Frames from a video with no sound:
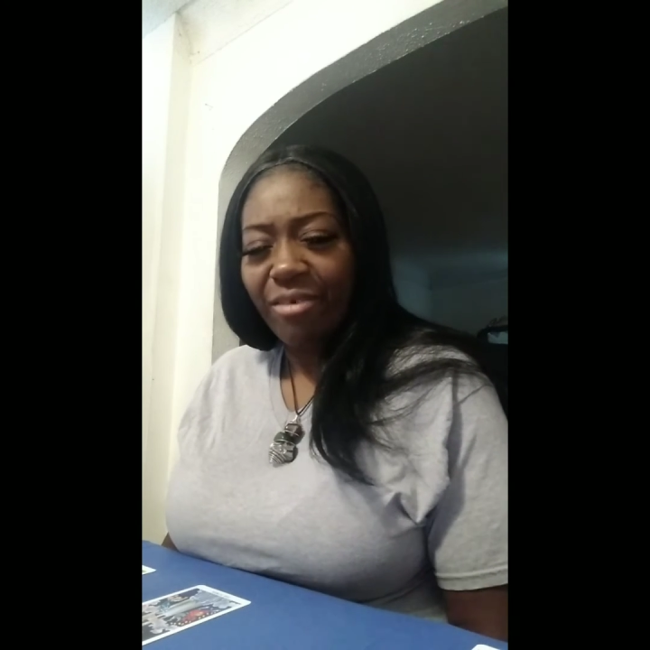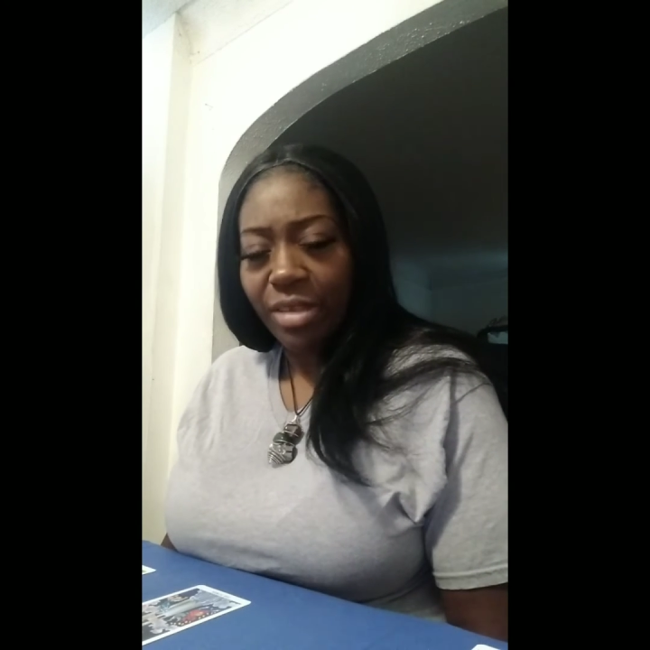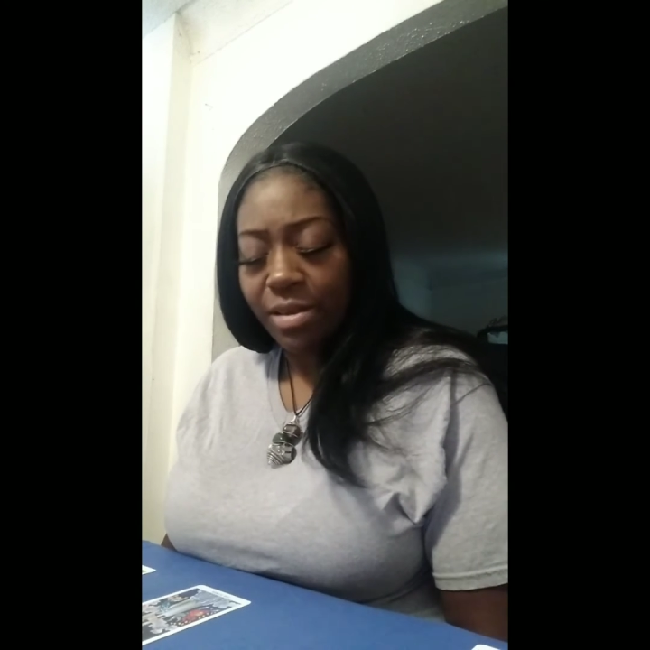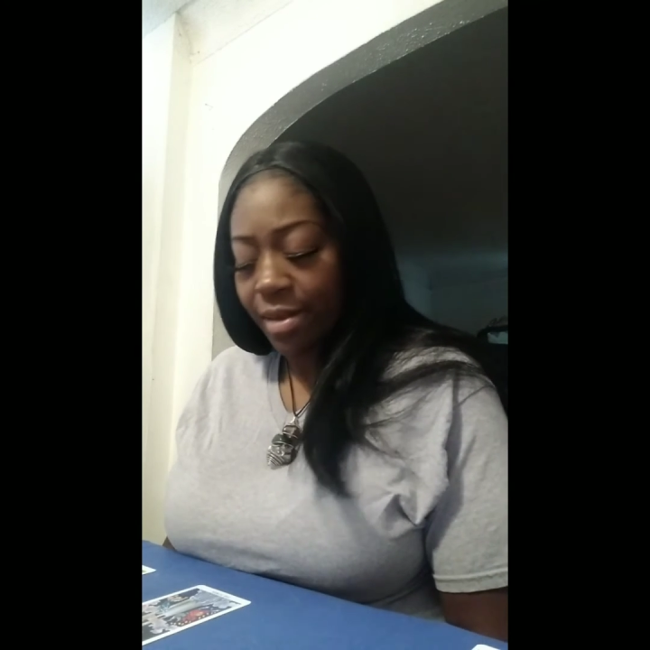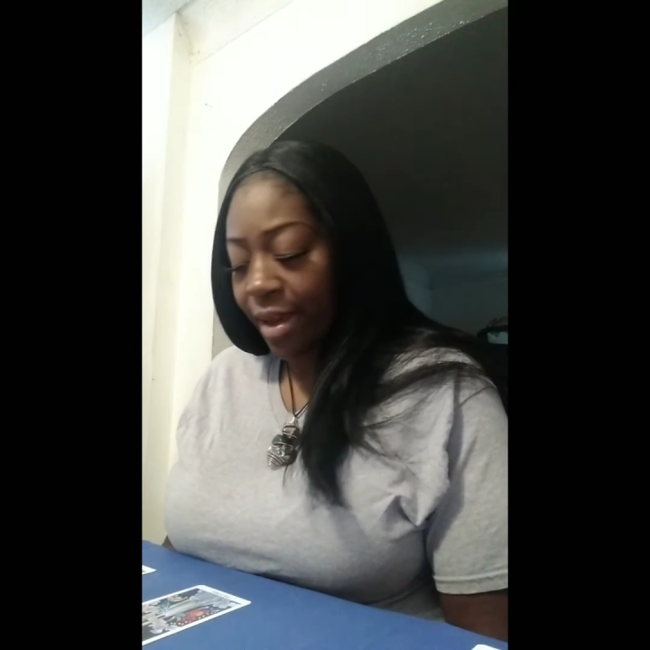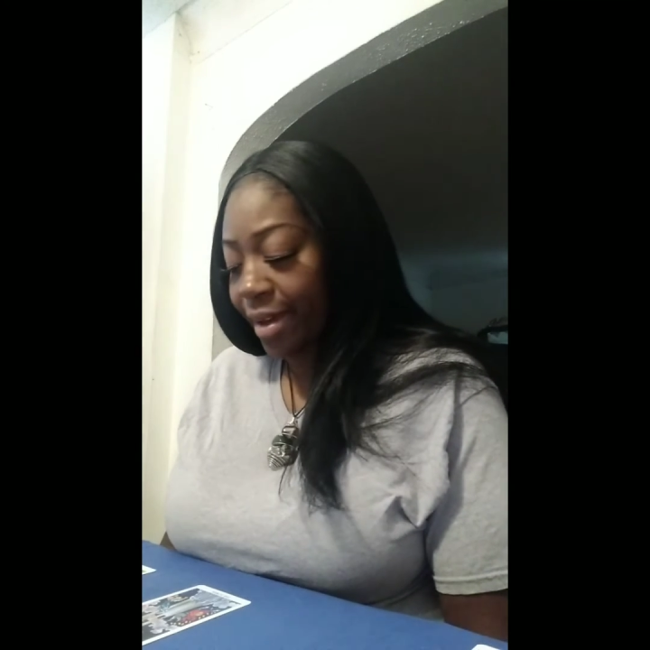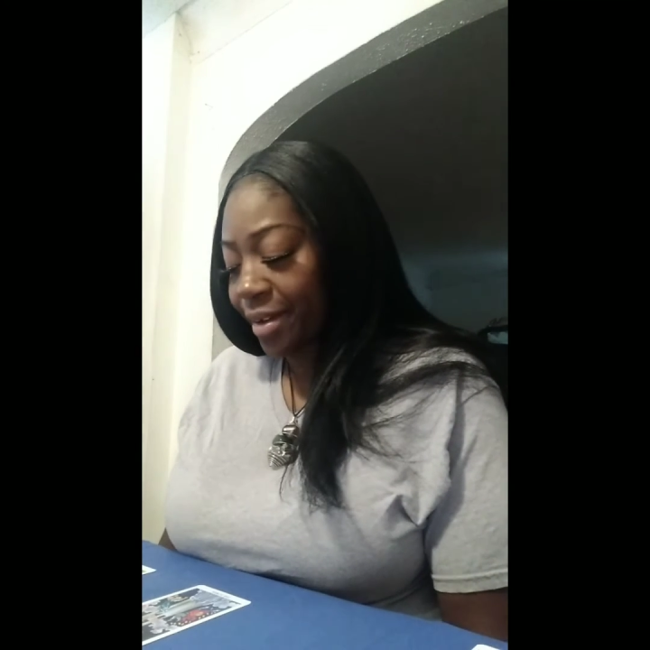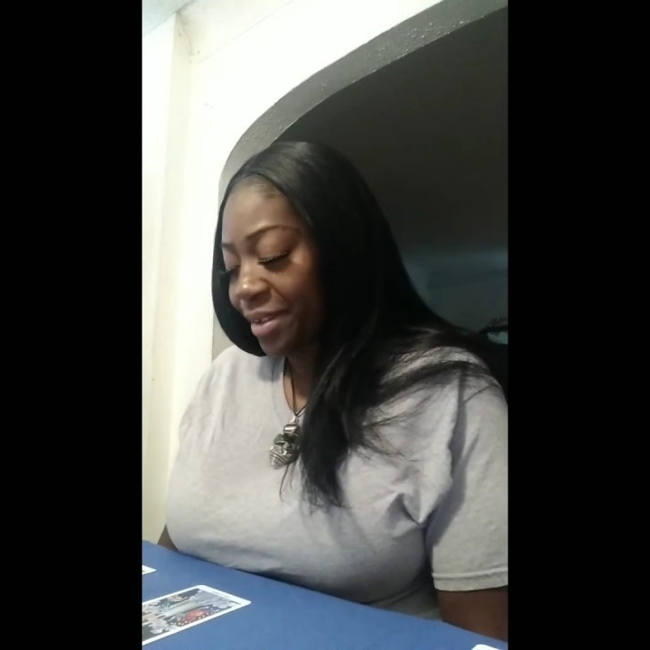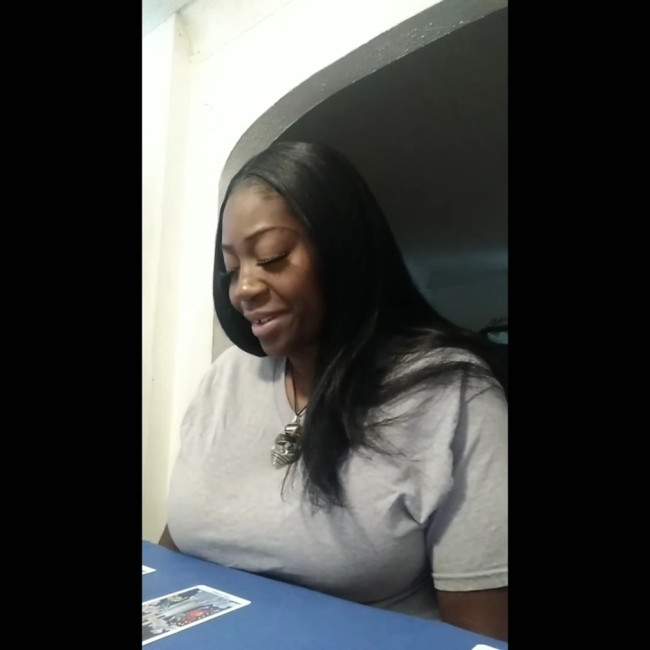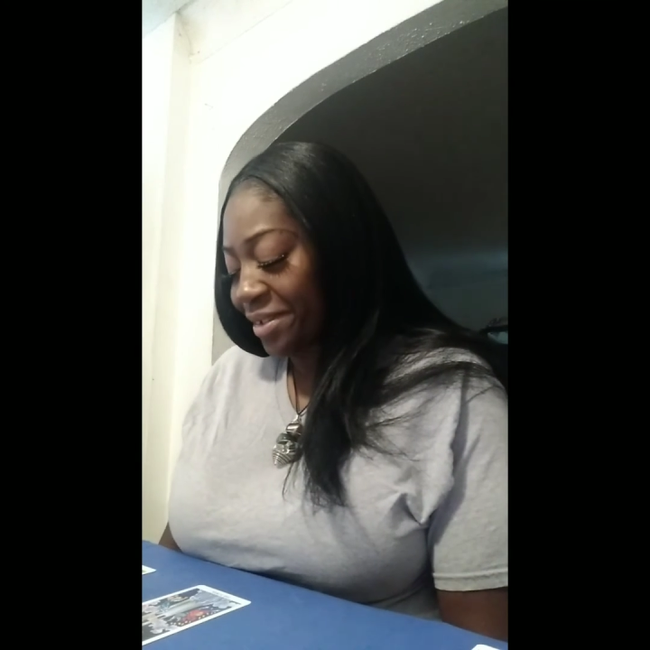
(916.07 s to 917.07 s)

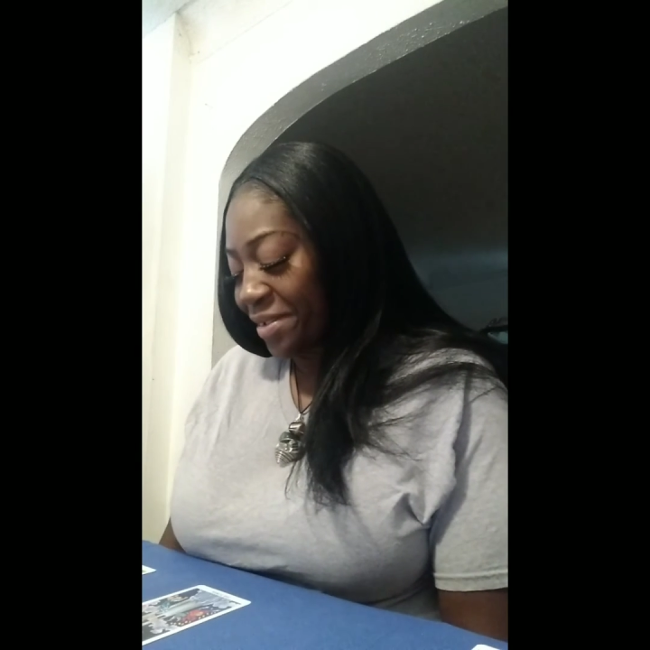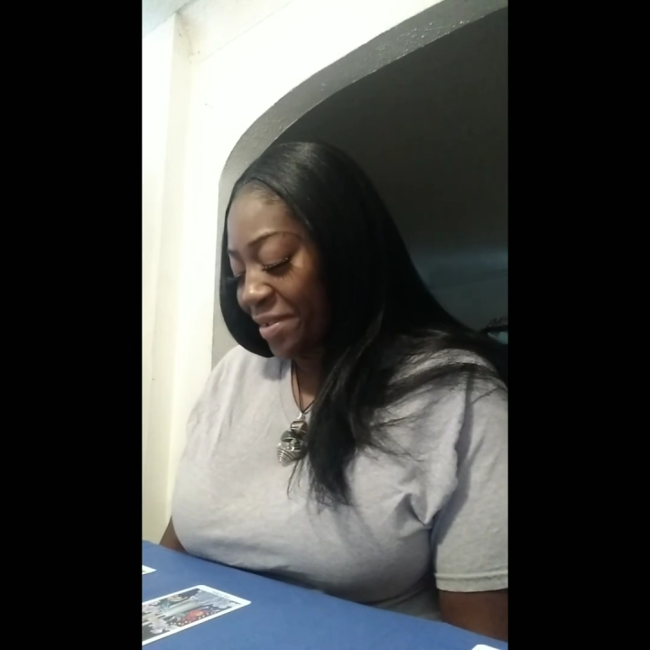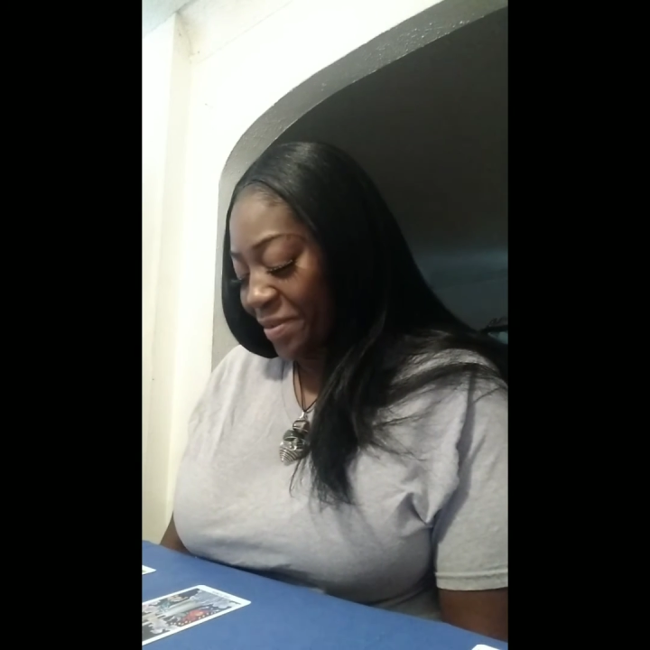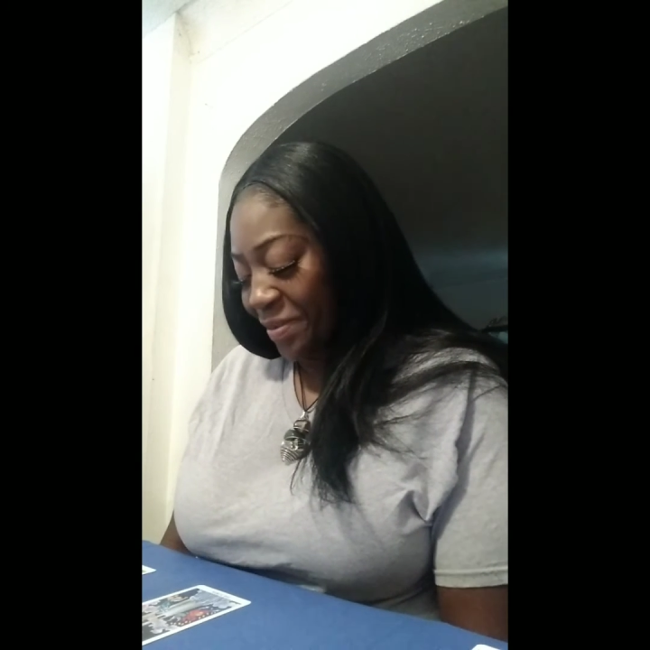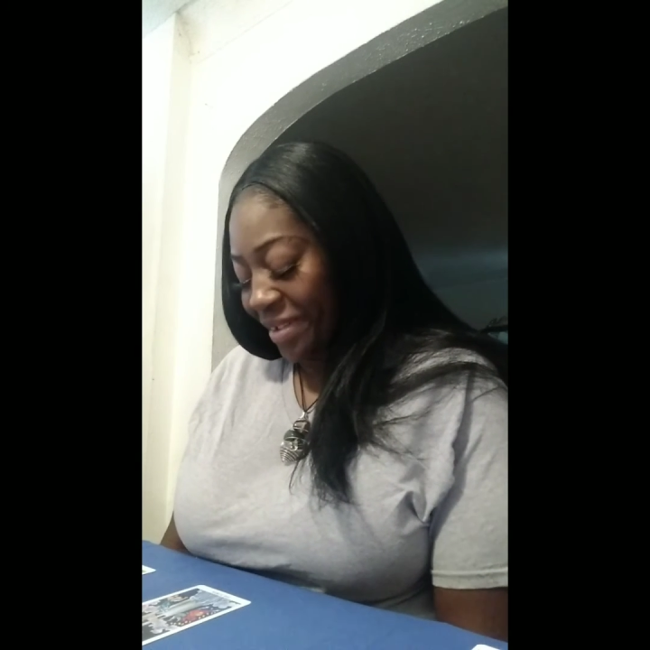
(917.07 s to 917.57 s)
inside, you know,